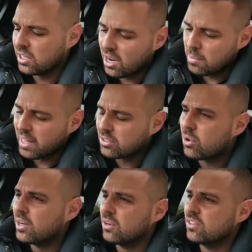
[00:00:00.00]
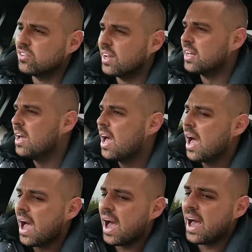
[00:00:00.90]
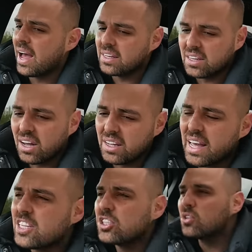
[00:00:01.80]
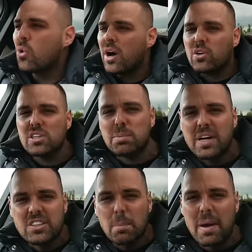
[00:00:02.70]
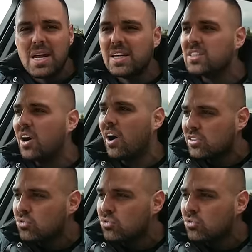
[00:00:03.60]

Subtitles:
know, but that's quite a nice thing. And yeah, just quite a nice place to be, this car. It's a